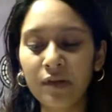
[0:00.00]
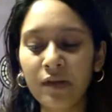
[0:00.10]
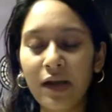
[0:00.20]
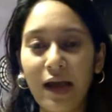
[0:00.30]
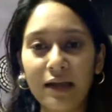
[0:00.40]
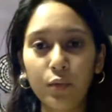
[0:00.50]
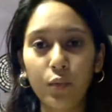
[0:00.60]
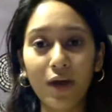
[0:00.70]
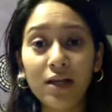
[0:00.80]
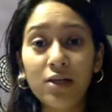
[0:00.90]
And
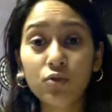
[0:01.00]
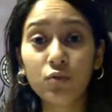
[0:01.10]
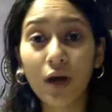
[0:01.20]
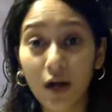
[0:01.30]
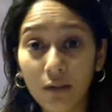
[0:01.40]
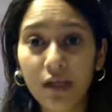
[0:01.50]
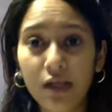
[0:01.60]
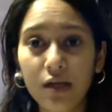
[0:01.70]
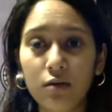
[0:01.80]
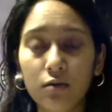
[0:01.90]
while you are
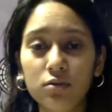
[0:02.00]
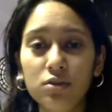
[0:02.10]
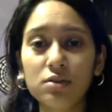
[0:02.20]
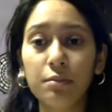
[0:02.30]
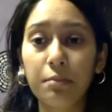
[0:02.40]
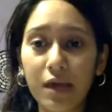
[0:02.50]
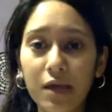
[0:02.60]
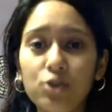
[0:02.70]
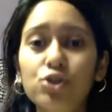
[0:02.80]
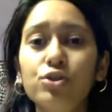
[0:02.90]
making notes,
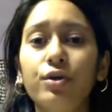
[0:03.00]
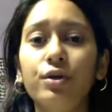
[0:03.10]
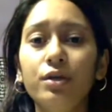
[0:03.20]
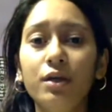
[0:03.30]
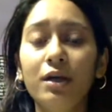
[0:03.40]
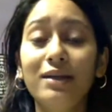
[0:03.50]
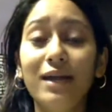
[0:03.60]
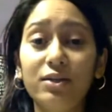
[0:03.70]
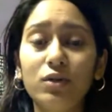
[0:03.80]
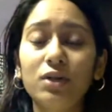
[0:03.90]
make sure
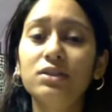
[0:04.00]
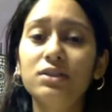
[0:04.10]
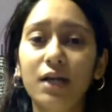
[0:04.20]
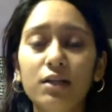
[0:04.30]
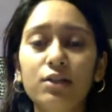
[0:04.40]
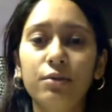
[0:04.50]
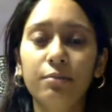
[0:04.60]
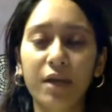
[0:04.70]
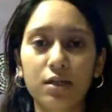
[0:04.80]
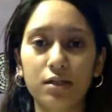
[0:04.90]
that you consult your
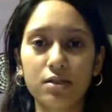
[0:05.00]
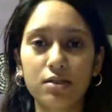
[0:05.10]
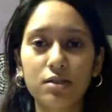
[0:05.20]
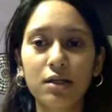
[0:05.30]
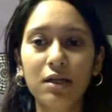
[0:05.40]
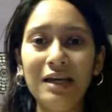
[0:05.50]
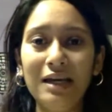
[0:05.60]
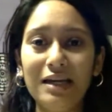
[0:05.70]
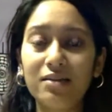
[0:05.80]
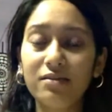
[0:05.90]
mentors.
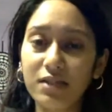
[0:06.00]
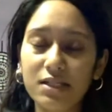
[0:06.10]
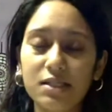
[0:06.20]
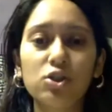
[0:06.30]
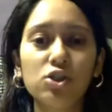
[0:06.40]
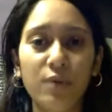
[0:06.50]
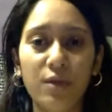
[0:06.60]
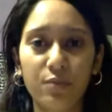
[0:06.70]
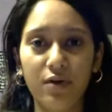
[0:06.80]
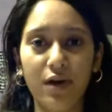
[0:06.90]
In a research
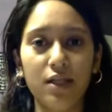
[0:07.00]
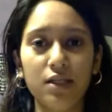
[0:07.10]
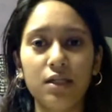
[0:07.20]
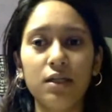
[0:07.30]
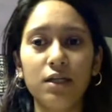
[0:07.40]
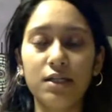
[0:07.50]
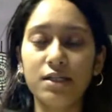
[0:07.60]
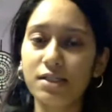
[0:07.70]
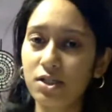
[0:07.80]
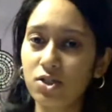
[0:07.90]
paper writing, it
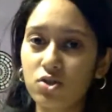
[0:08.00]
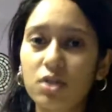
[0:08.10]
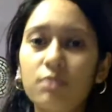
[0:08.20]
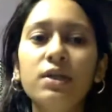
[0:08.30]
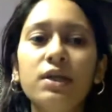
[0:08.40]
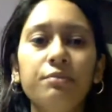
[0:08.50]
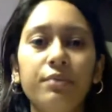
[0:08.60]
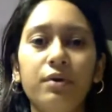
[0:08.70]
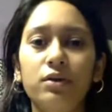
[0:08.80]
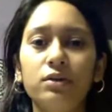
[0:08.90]
is extremely
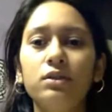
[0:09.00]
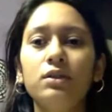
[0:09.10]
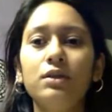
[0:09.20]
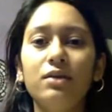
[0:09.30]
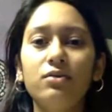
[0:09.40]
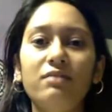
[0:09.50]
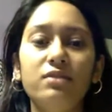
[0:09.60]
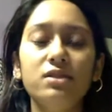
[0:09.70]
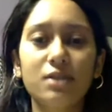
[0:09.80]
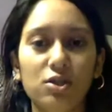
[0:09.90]
important that you have
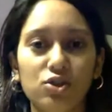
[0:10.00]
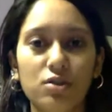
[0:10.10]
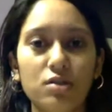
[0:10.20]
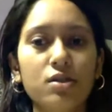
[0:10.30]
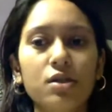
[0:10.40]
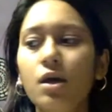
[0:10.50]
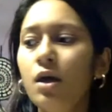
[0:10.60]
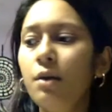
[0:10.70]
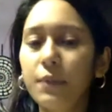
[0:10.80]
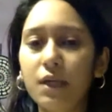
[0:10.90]
discussions,
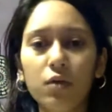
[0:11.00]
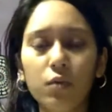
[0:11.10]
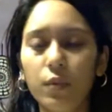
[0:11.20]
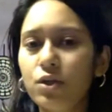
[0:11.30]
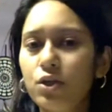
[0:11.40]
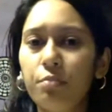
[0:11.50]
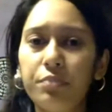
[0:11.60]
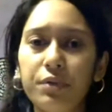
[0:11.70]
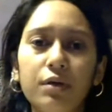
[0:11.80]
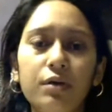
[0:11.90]
be it with your
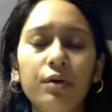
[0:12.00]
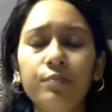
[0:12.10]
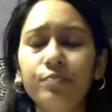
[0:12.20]
peer